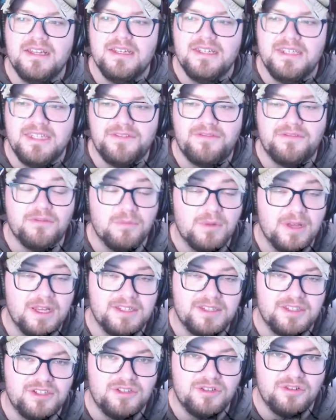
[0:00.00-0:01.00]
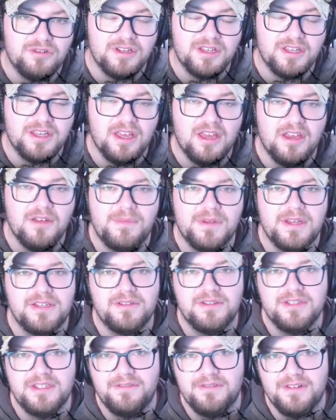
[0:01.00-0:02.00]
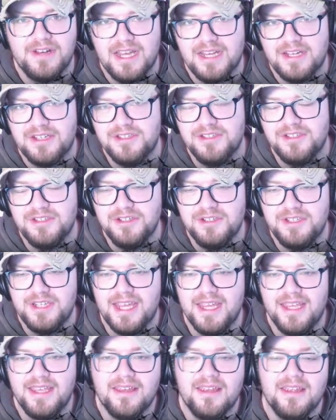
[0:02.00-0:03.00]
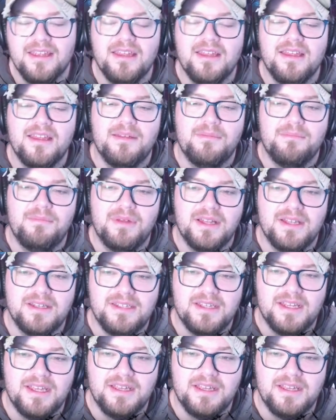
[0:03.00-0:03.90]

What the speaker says: different ways the story can go based on different actions you take. But...